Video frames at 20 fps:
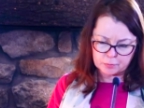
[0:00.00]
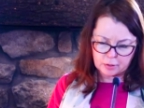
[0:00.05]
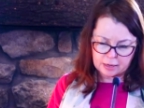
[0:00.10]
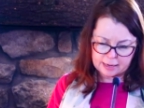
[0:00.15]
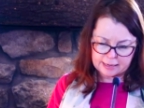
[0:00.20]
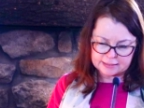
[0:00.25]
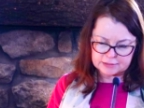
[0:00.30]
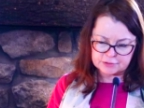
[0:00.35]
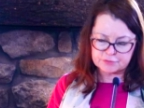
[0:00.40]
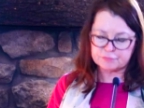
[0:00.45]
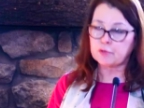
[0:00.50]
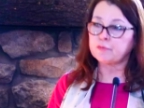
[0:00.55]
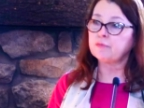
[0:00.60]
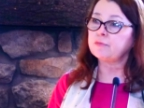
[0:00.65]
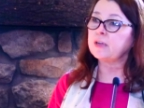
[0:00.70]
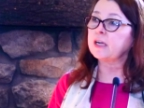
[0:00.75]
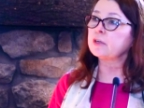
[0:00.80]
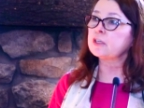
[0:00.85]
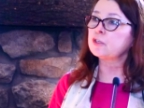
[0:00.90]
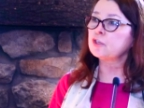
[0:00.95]
Prize for
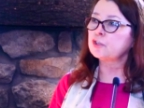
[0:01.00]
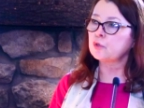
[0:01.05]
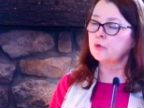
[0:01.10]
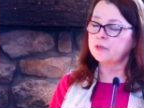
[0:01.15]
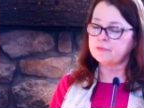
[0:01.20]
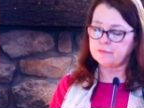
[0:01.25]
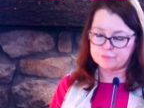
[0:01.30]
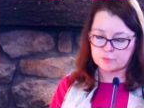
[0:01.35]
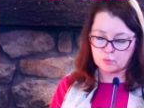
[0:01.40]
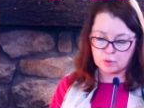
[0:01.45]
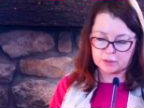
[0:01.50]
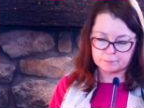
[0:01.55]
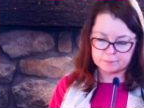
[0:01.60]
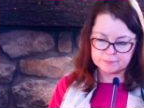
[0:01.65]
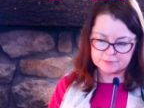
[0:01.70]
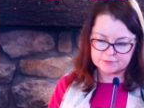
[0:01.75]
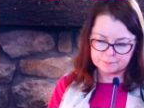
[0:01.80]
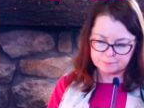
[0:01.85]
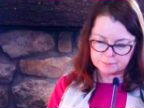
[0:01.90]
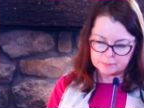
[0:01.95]
very short
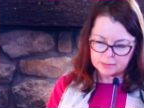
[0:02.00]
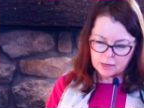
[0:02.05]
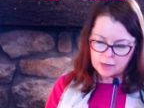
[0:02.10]
forms.